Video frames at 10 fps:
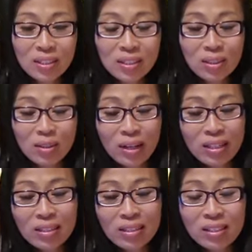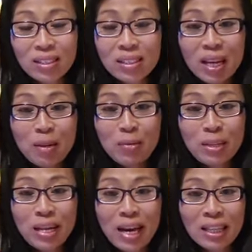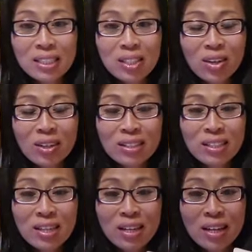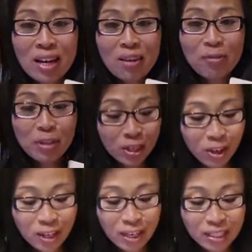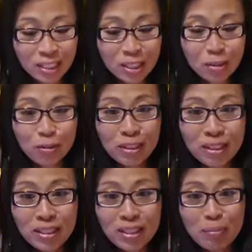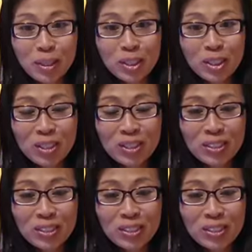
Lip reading: So same with the Alice cards. Every card has a different image.